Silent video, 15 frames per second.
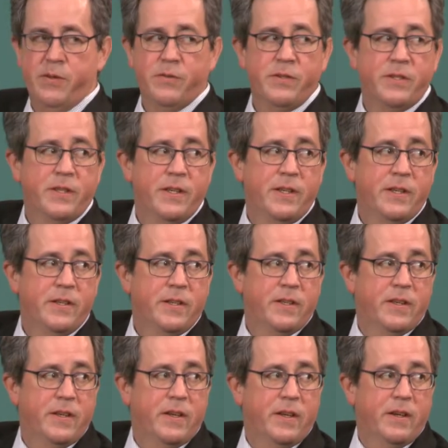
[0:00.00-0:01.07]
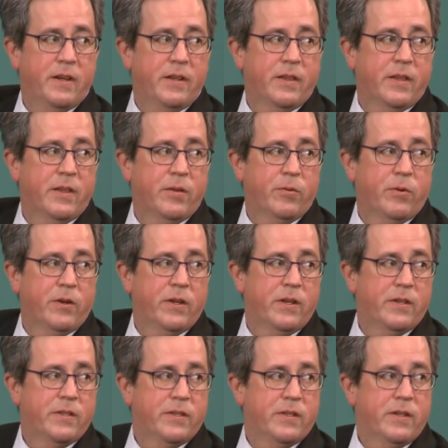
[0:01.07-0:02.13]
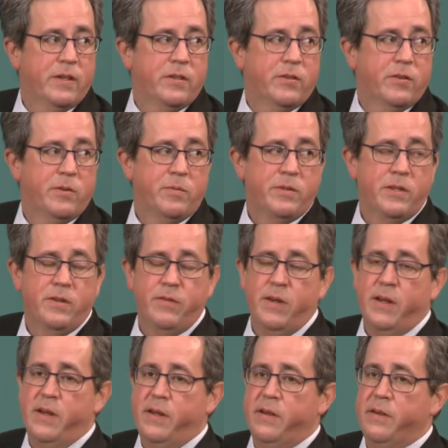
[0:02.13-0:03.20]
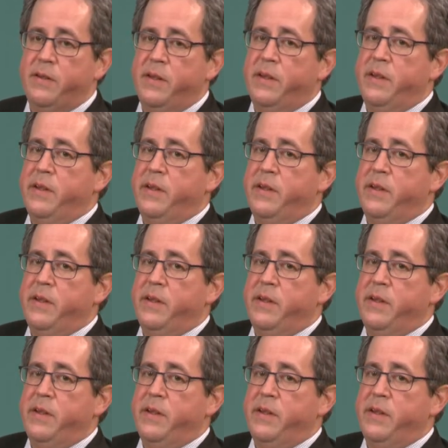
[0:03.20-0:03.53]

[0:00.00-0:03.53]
of state health authorities, in terms of how